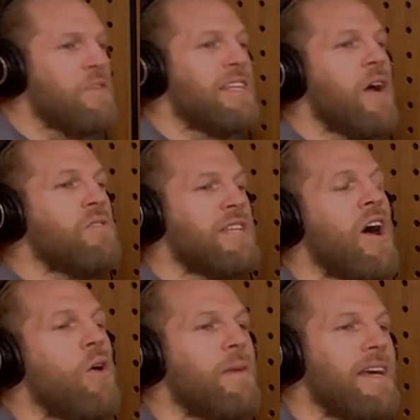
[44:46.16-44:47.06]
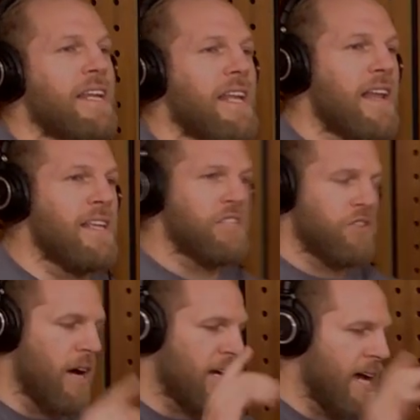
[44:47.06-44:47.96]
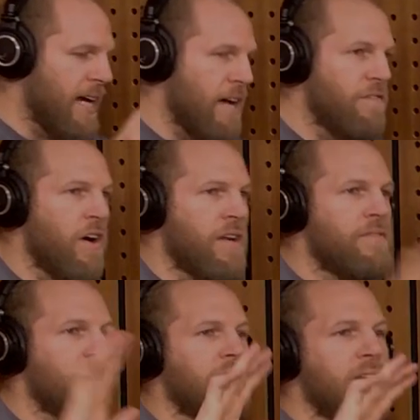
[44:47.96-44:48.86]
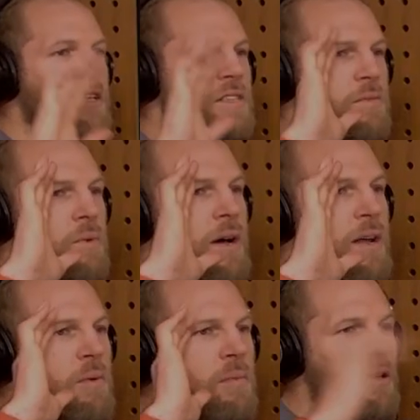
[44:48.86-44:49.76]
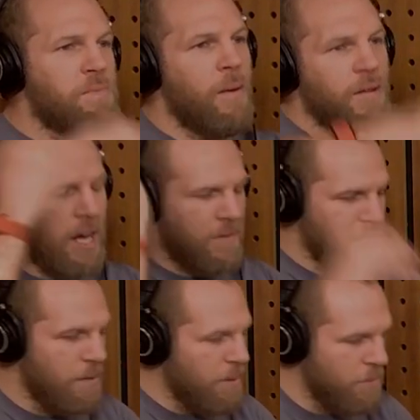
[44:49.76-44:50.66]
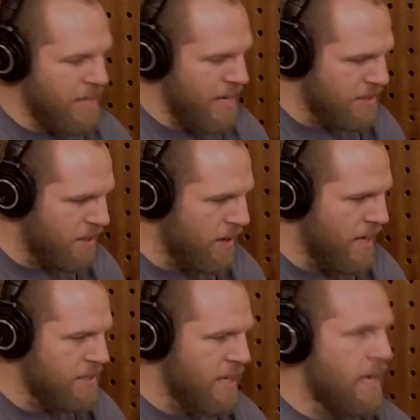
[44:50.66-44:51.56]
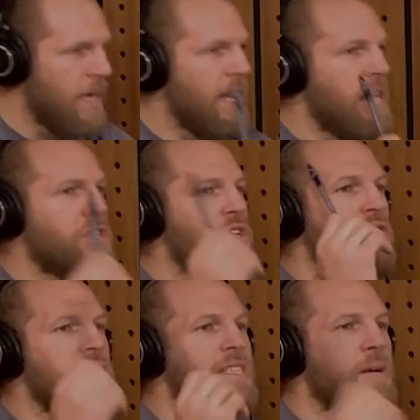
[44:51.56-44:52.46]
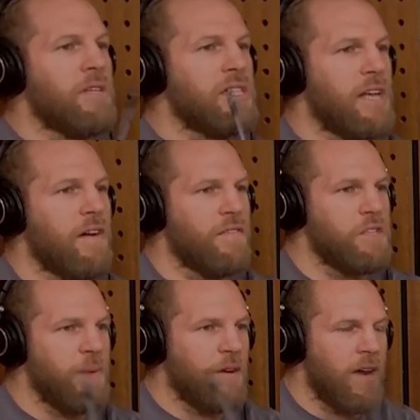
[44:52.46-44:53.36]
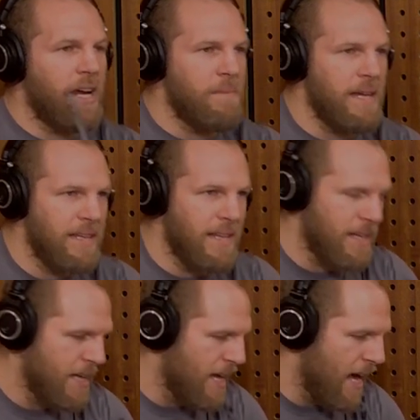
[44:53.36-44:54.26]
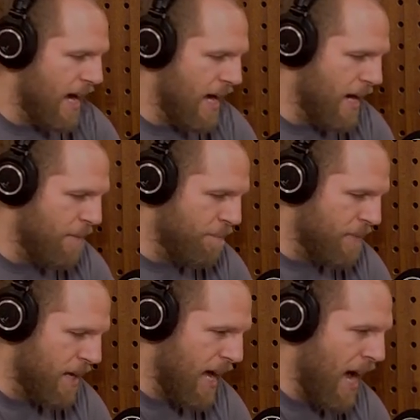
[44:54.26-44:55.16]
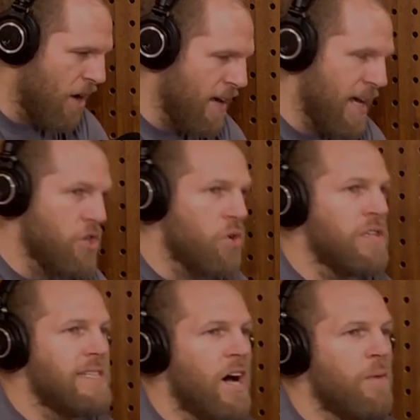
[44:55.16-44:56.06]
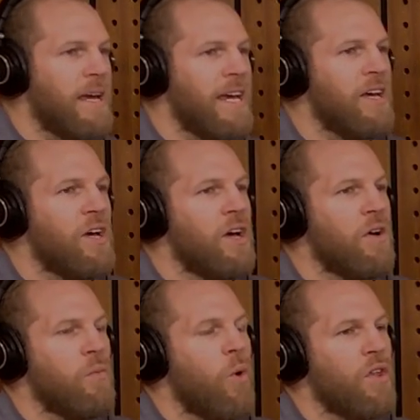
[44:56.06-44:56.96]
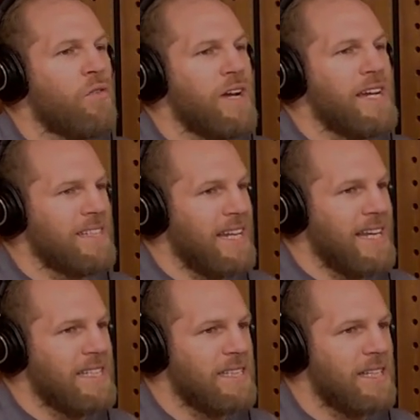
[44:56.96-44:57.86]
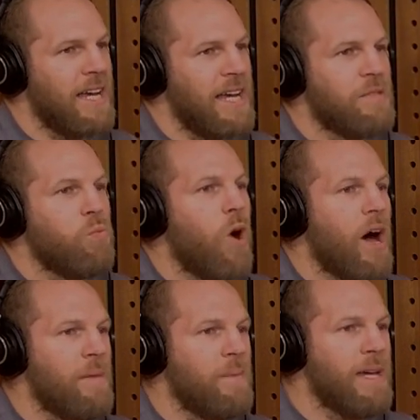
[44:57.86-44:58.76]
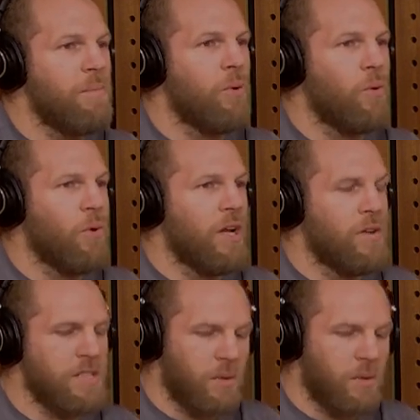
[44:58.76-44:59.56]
don't tell me that none of this is true. Okay, fine, okay, because this might be going over some people's heads. So let's look at some of the stuff that's being recommended out here, and you can tell me what the reason is why people are